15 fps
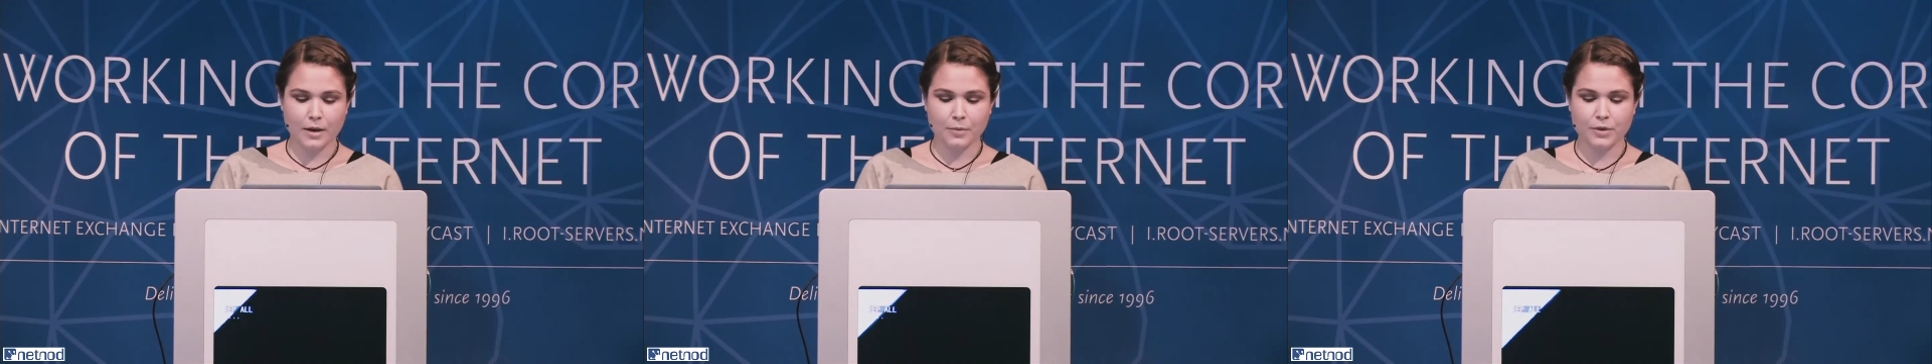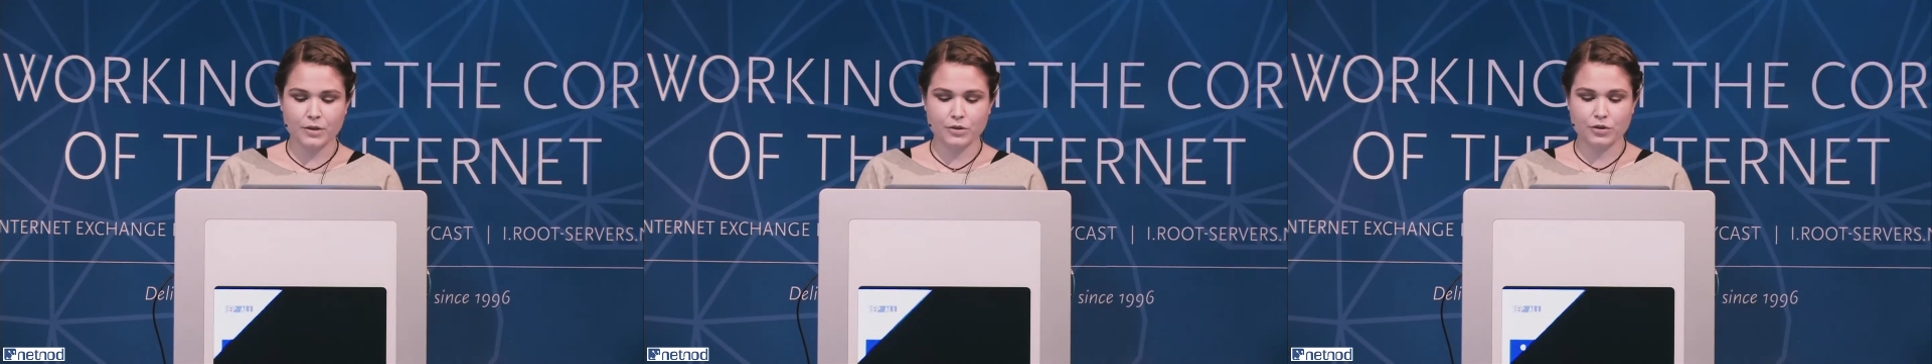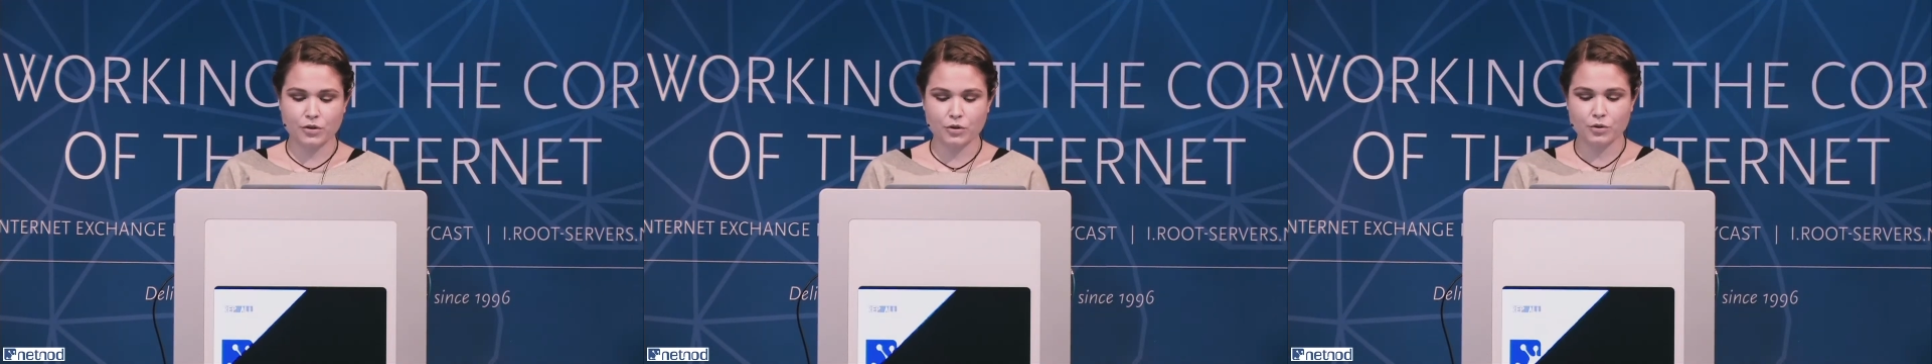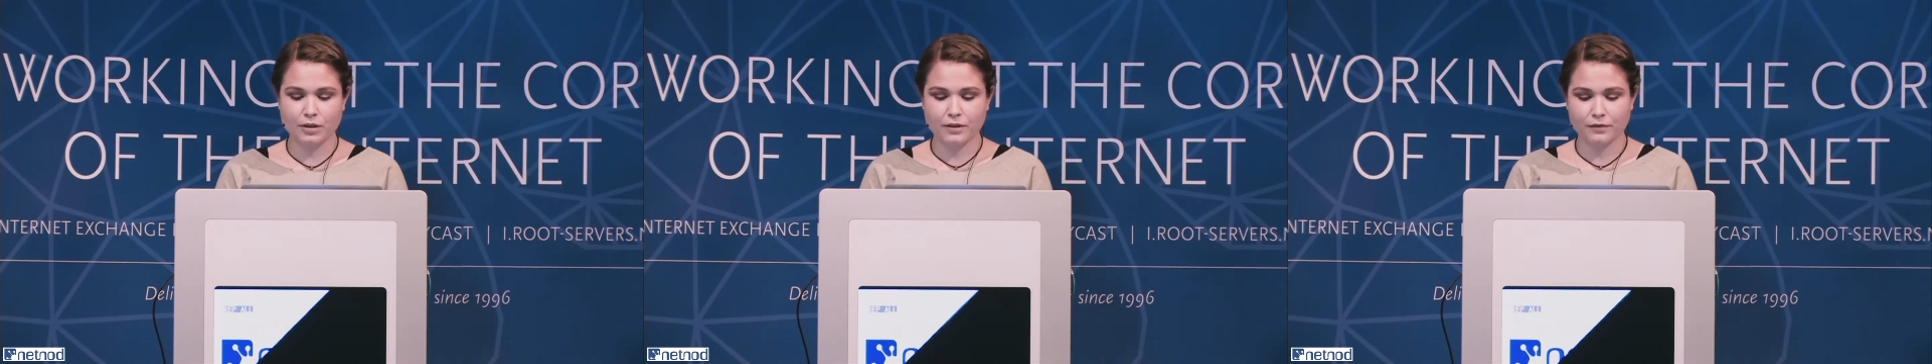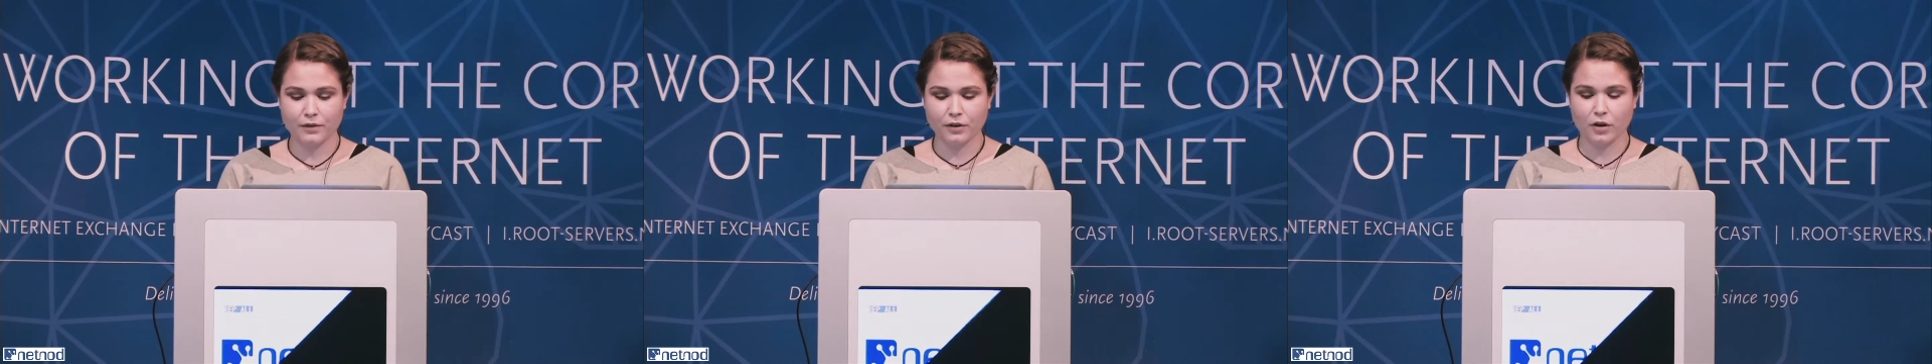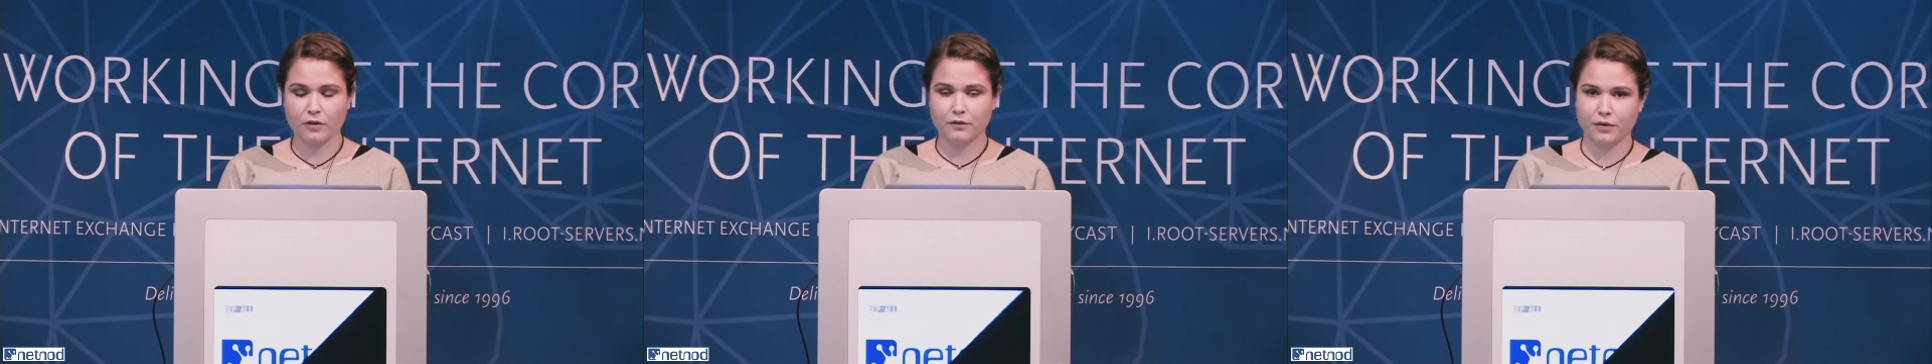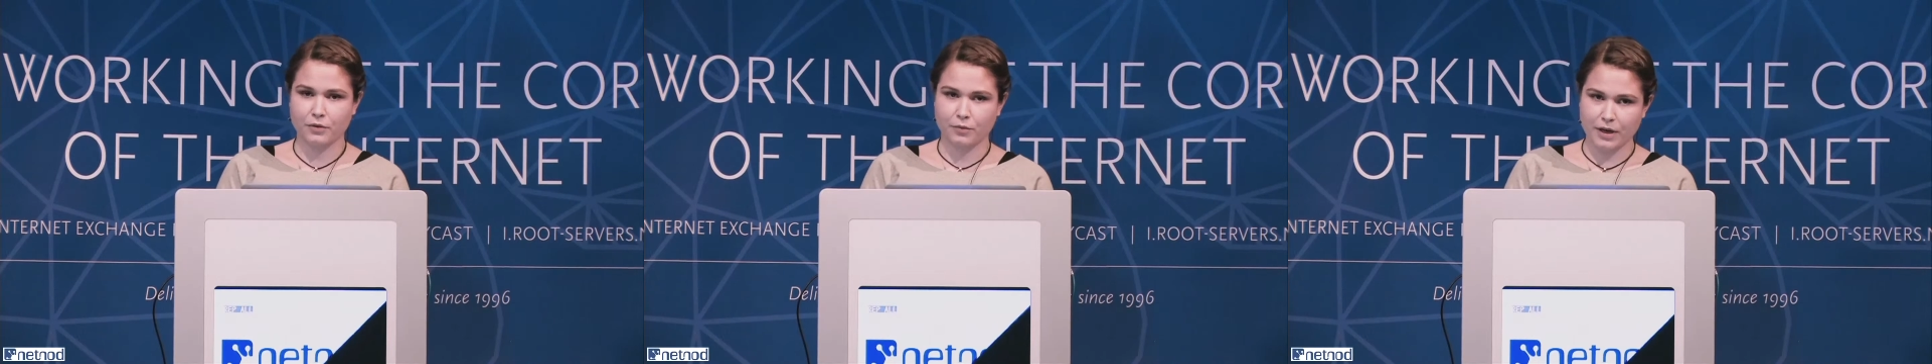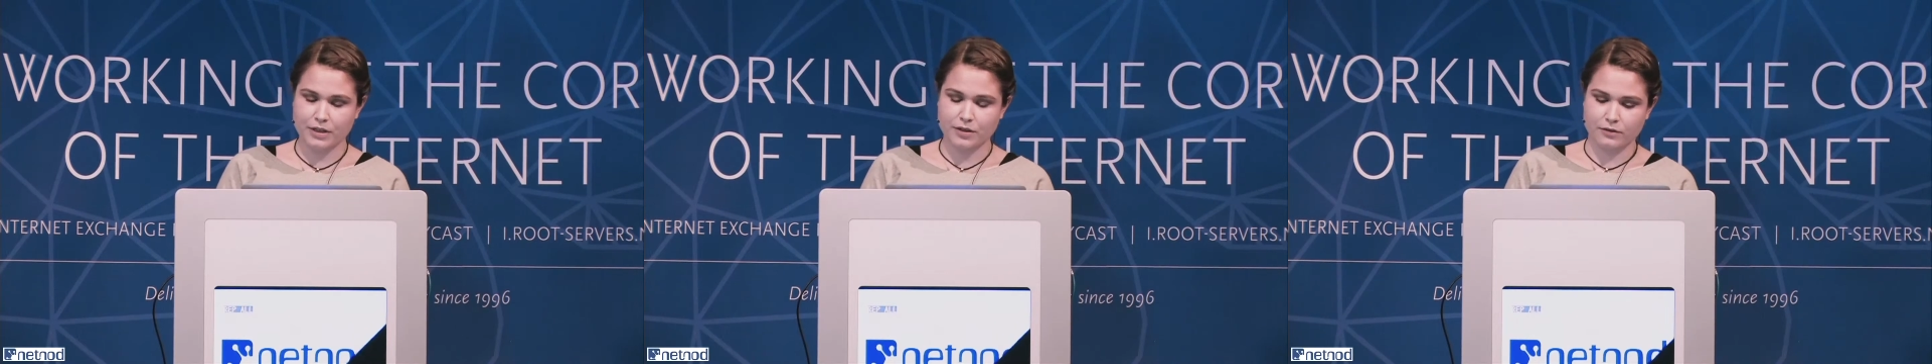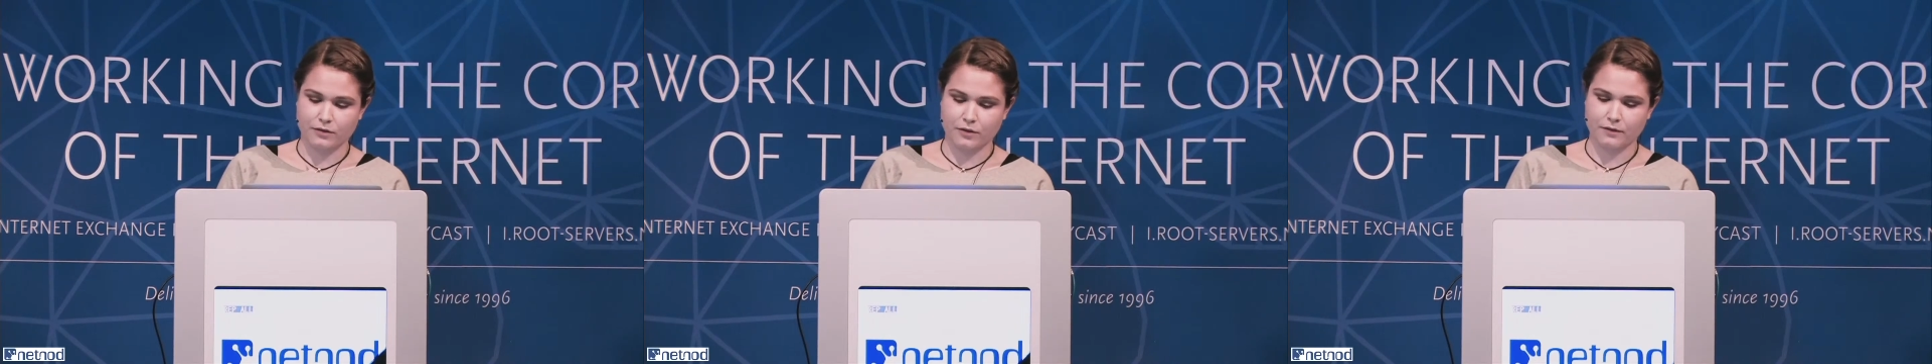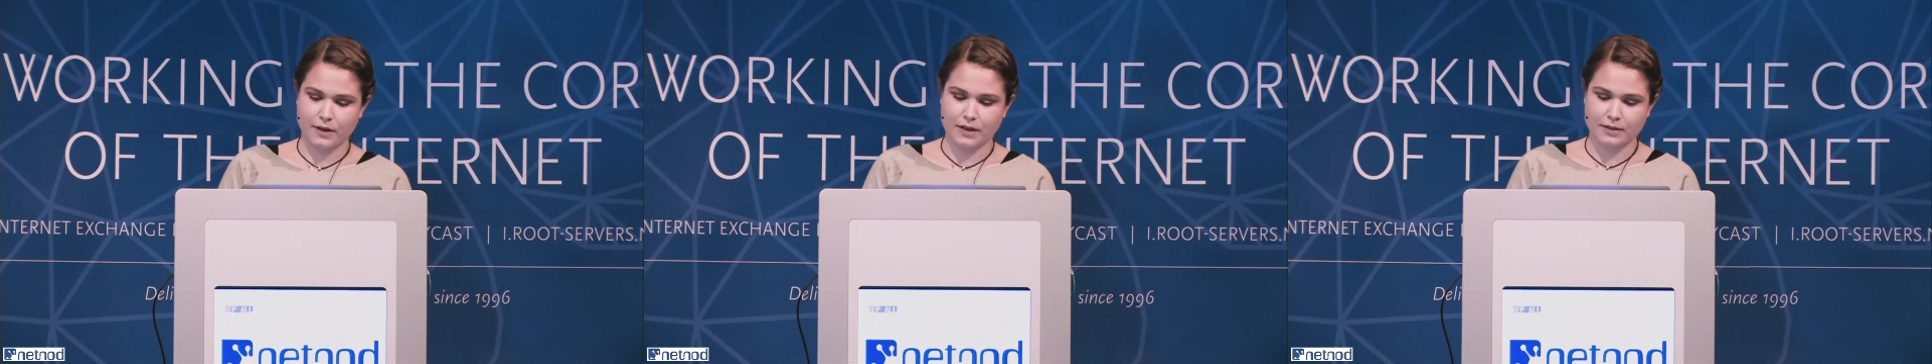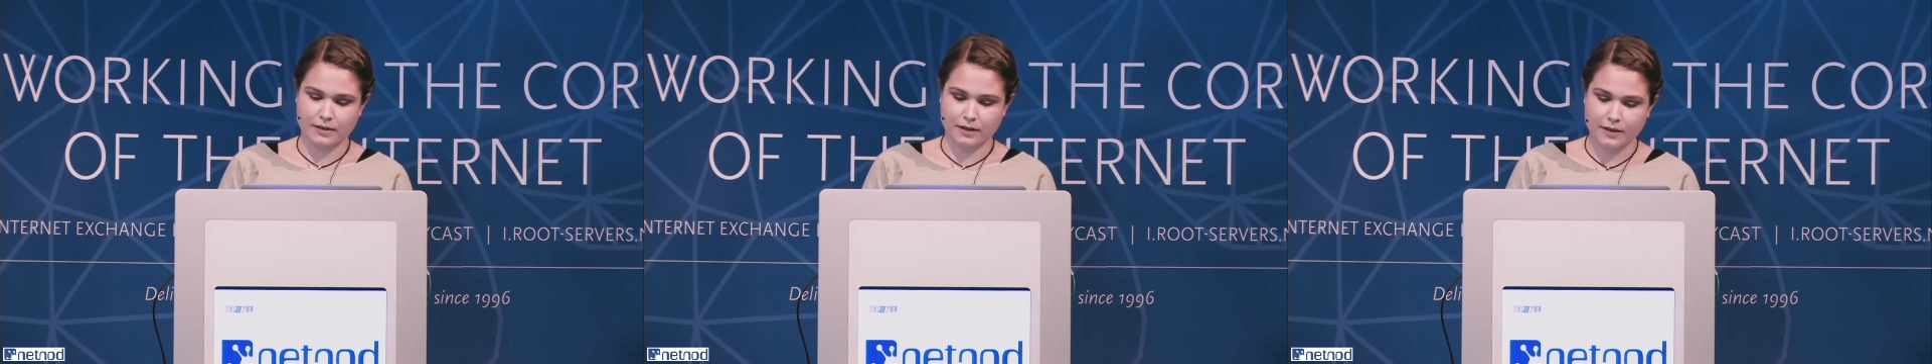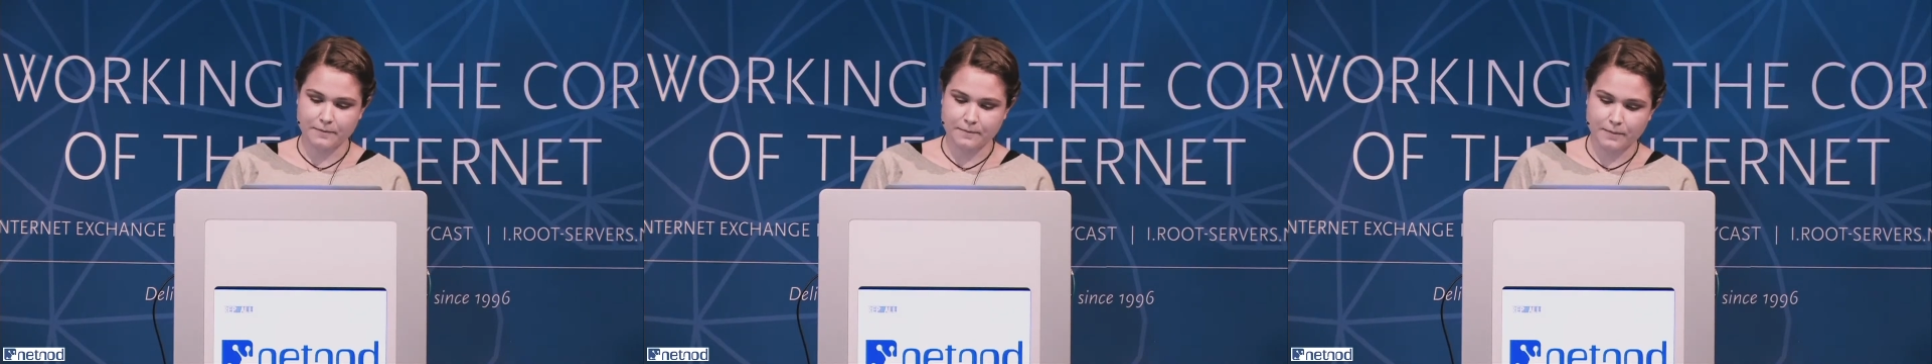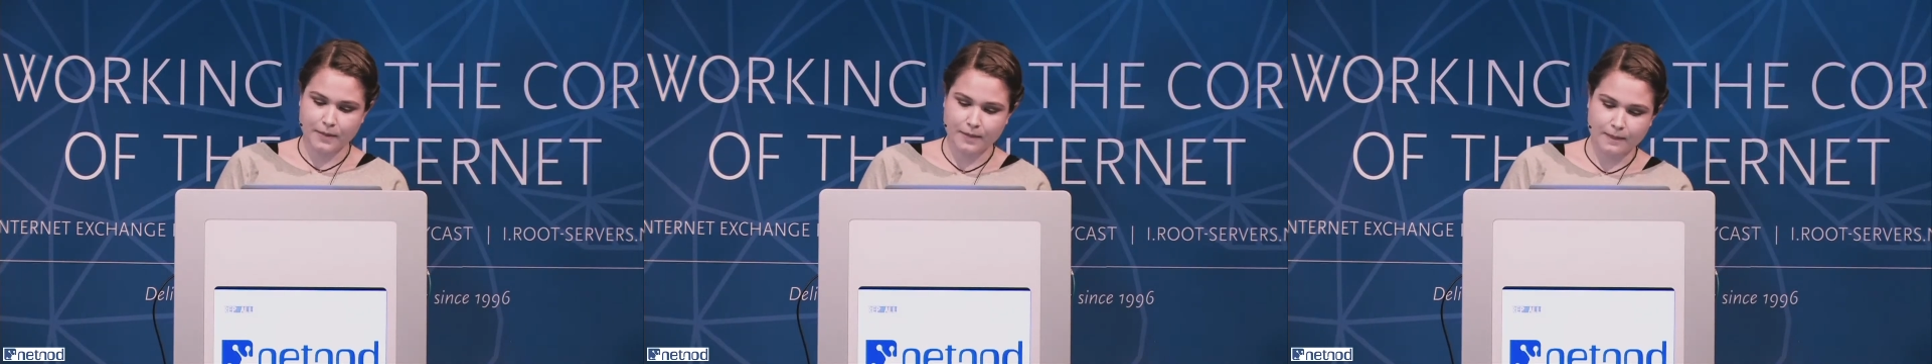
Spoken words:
We use two different configurations from Fastly.